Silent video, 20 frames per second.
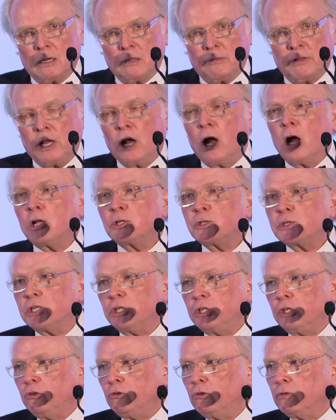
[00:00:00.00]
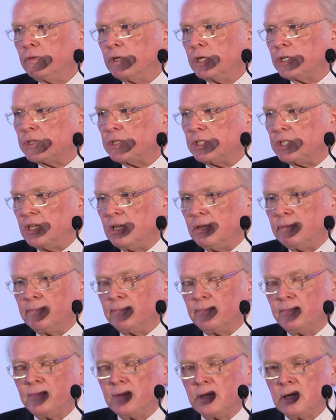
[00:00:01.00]
The arts in a university.
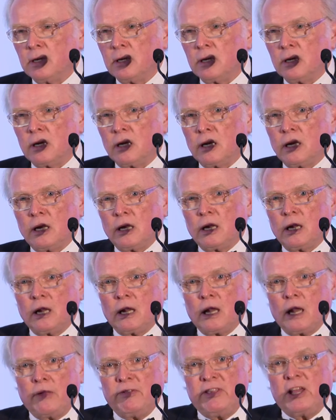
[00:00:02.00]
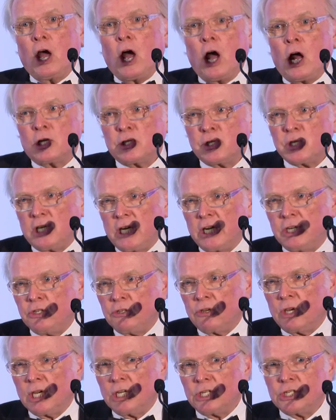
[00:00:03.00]
The arts in
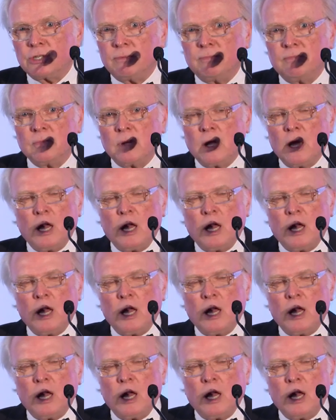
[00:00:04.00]
education.